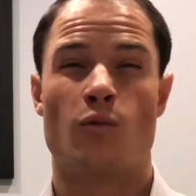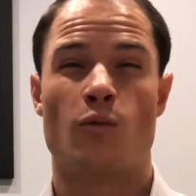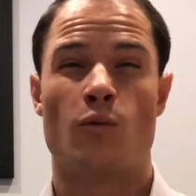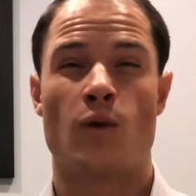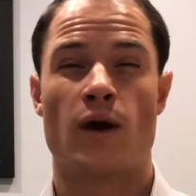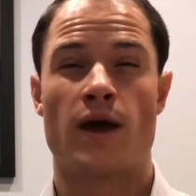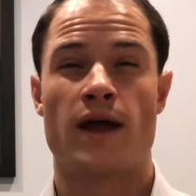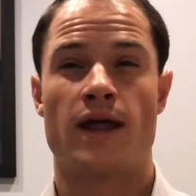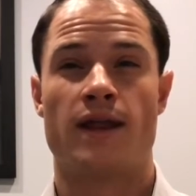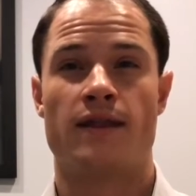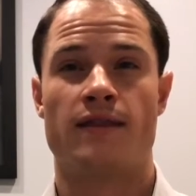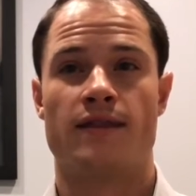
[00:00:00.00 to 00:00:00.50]

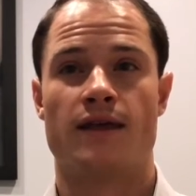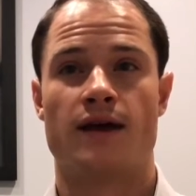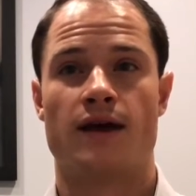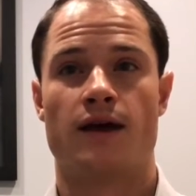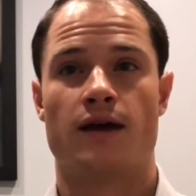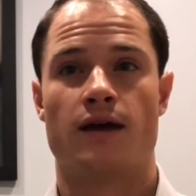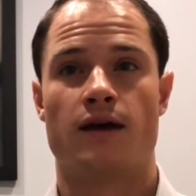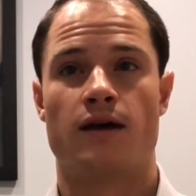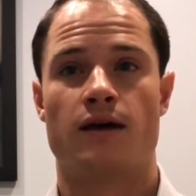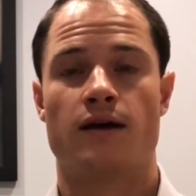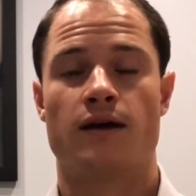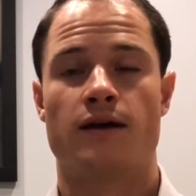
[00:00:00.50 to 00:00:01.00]
When
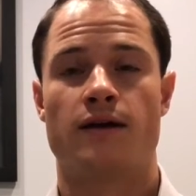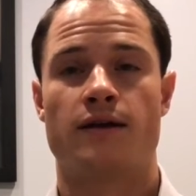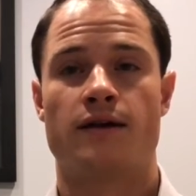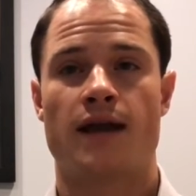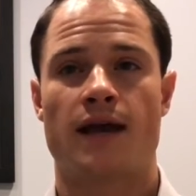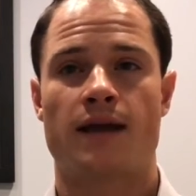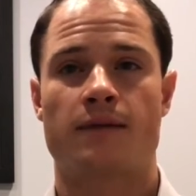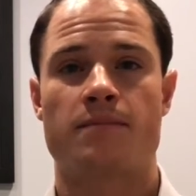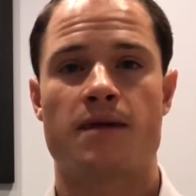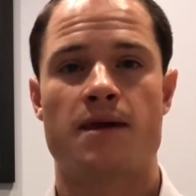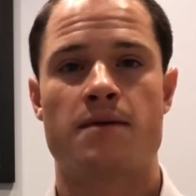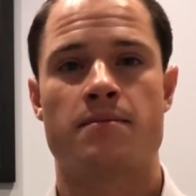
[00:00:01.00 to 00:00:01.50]
the
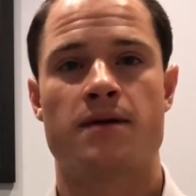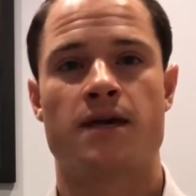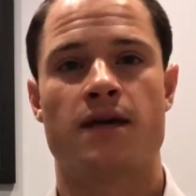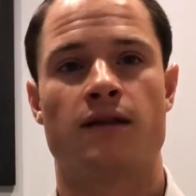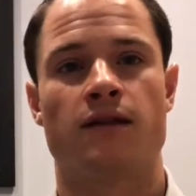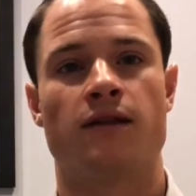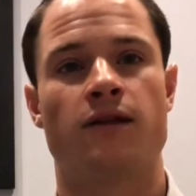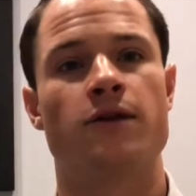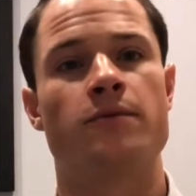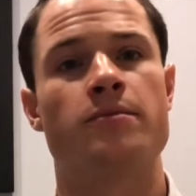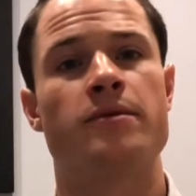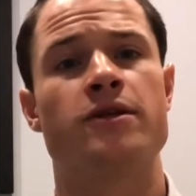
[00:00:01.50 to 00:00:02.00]
neck may be
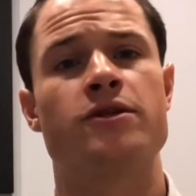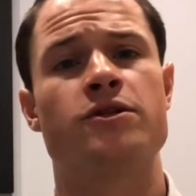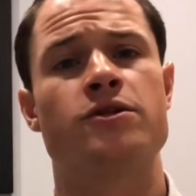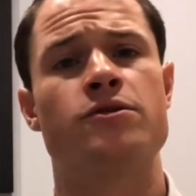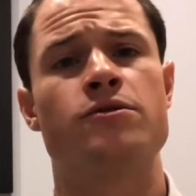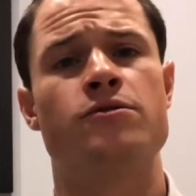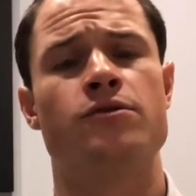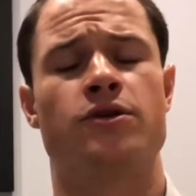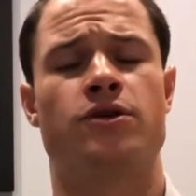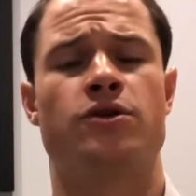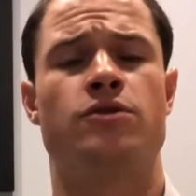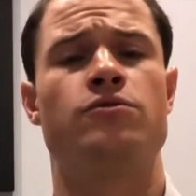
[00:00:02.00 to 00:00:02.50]
a little bit
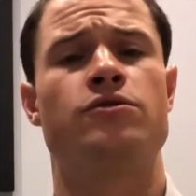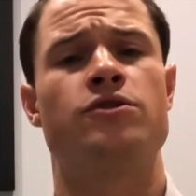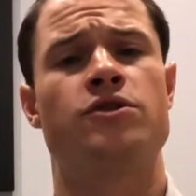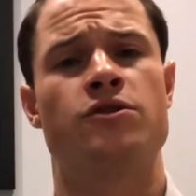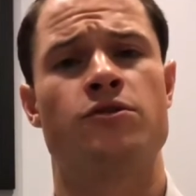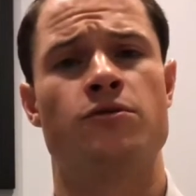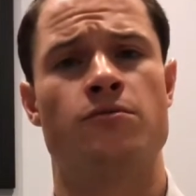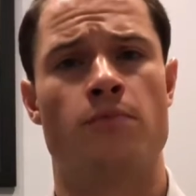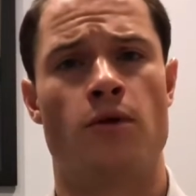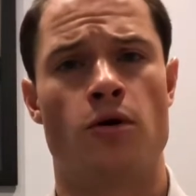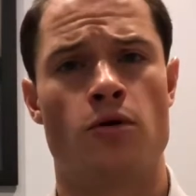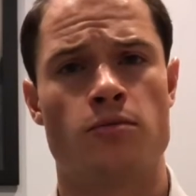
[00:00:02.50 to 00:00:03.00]
too acute
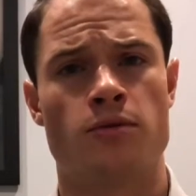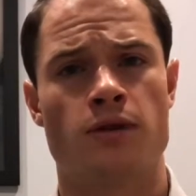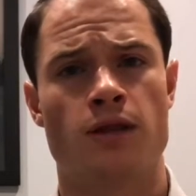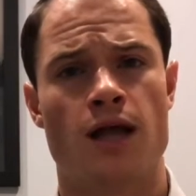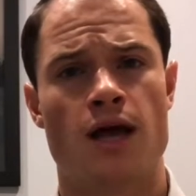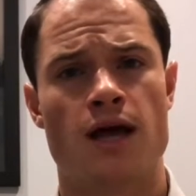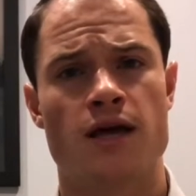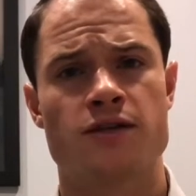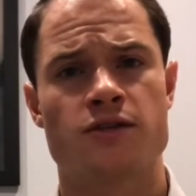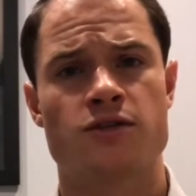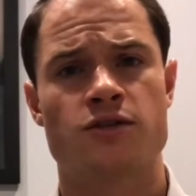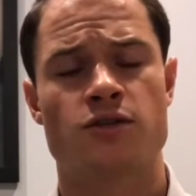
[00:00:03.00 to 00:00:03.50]
to
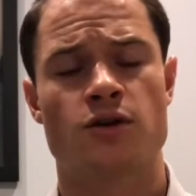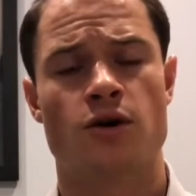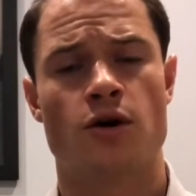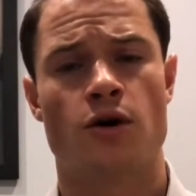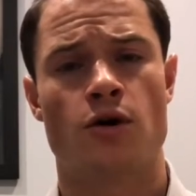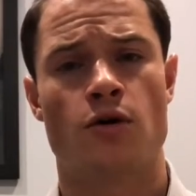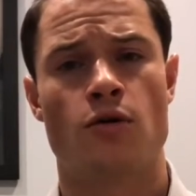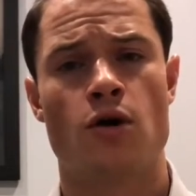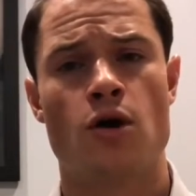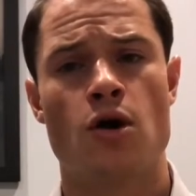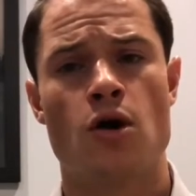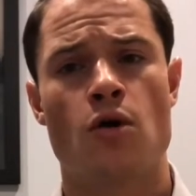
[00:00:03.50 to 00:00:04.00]
immobilize,
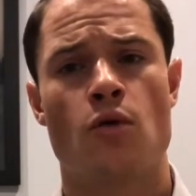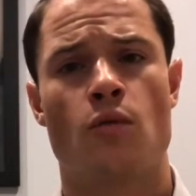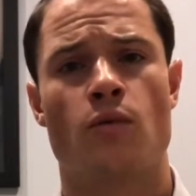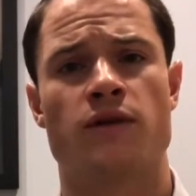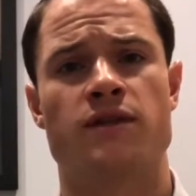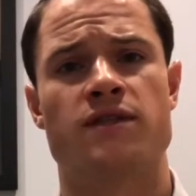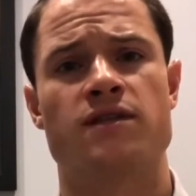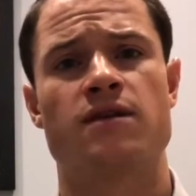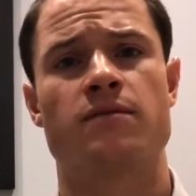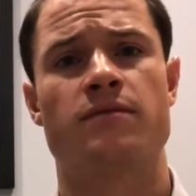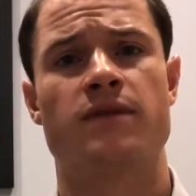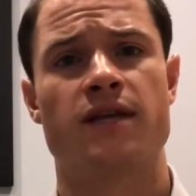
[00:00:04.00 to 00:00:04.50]
so
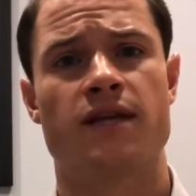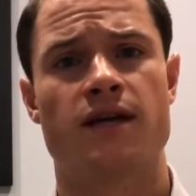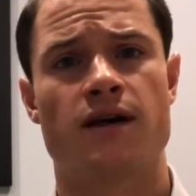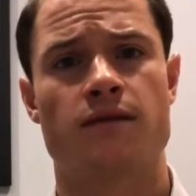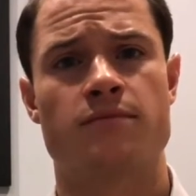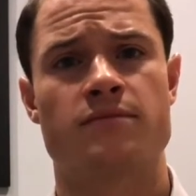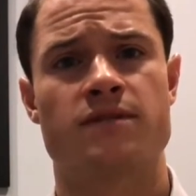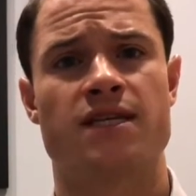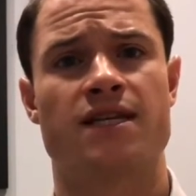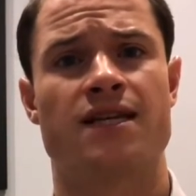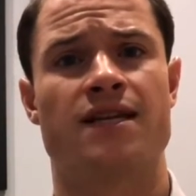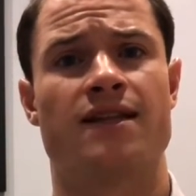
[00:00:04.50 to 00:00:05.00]
when somebody
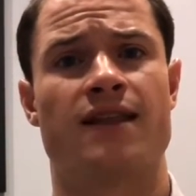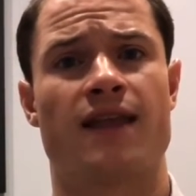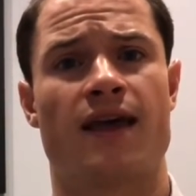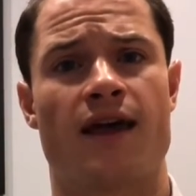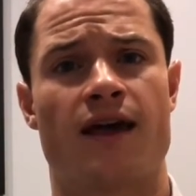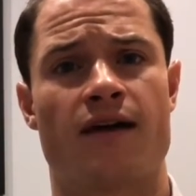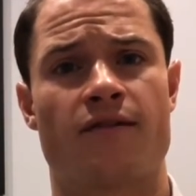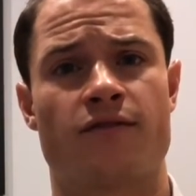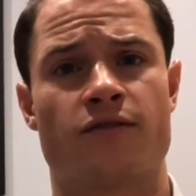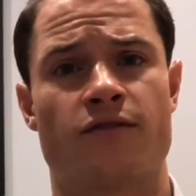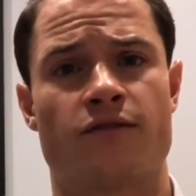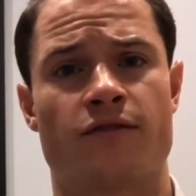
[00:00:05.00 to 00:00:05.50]
comes in and they
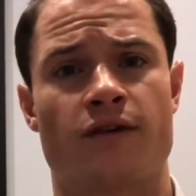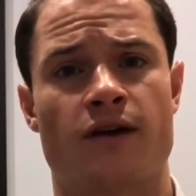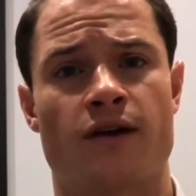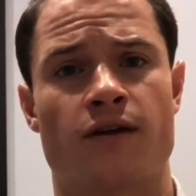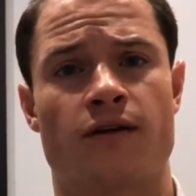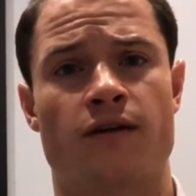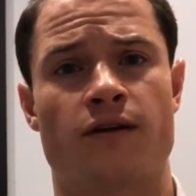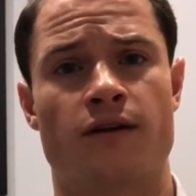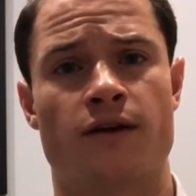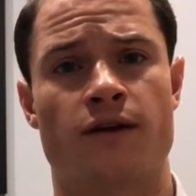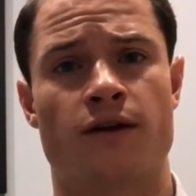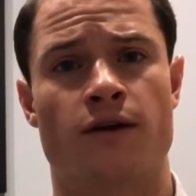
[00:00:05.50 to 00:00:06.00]
have
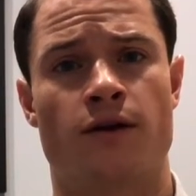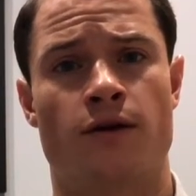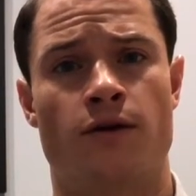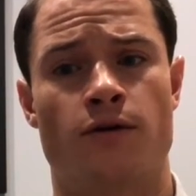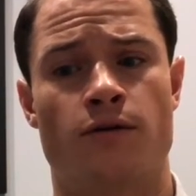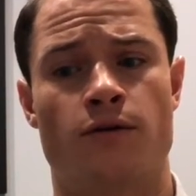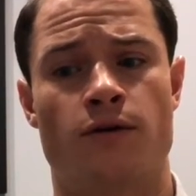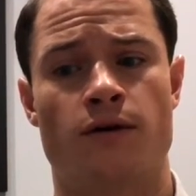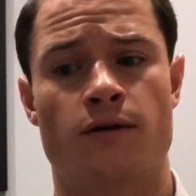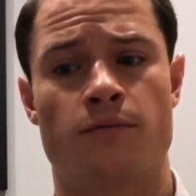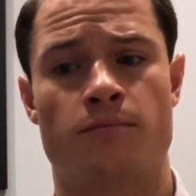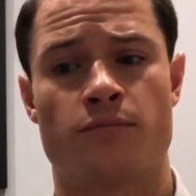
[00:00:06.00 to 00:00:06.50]

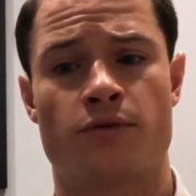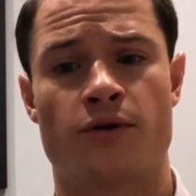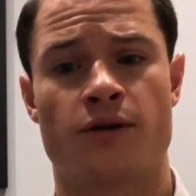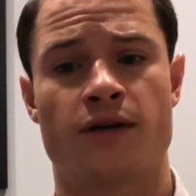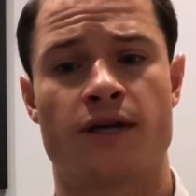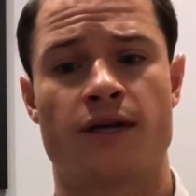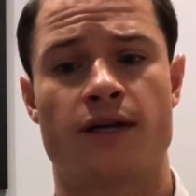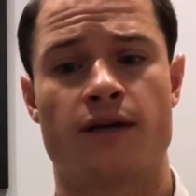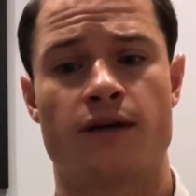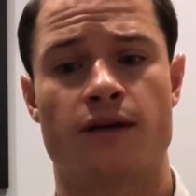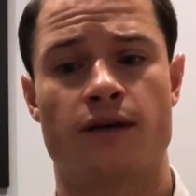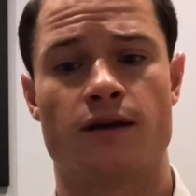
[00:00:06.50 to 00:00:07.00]
a
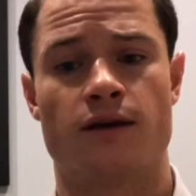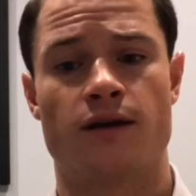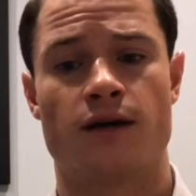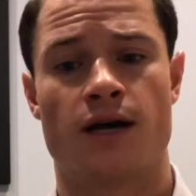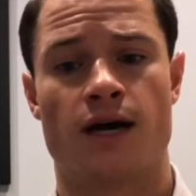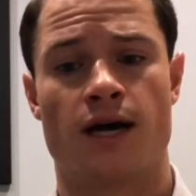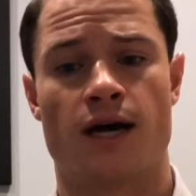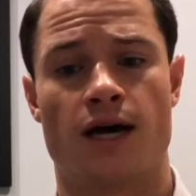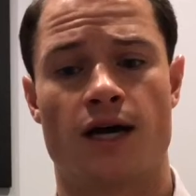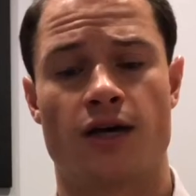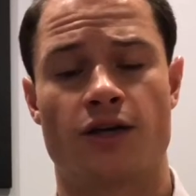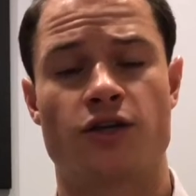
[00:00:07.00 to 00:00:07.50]
pretty
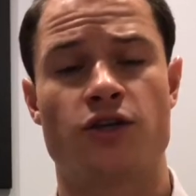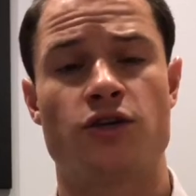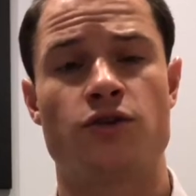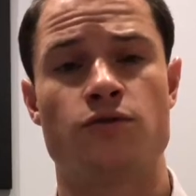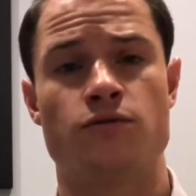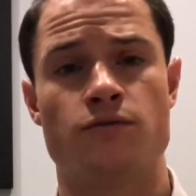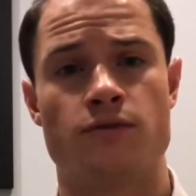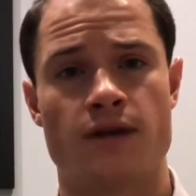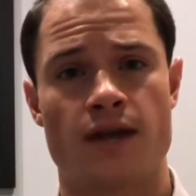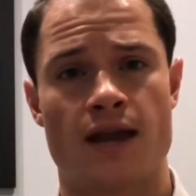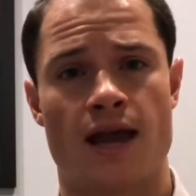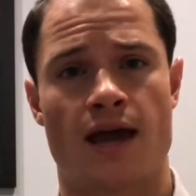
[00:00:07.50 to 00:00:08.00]

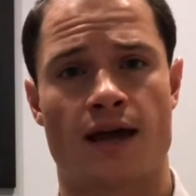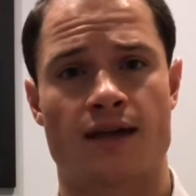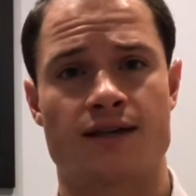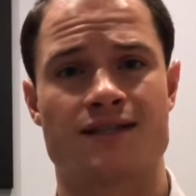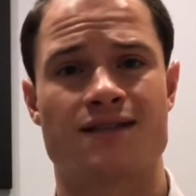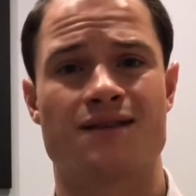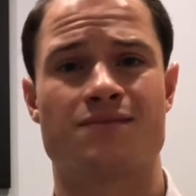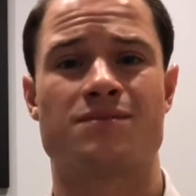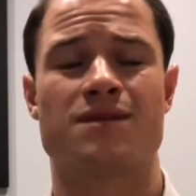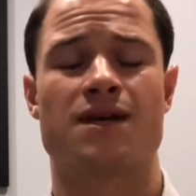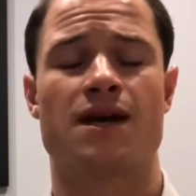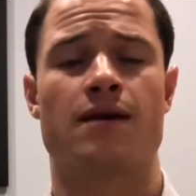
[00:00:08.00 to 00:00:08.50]
acute neck,
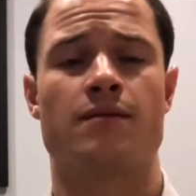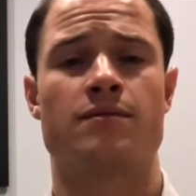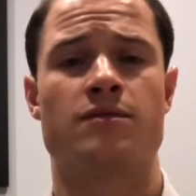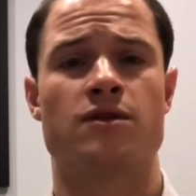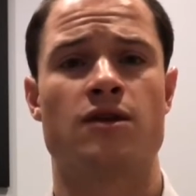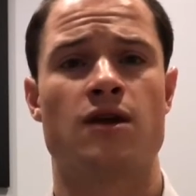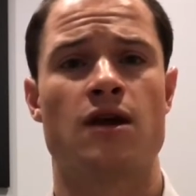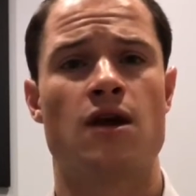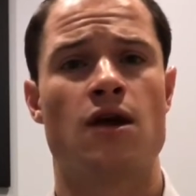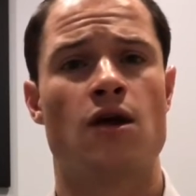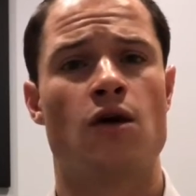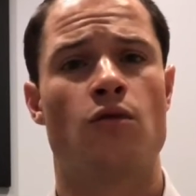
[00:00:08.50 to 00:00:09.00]
sometimes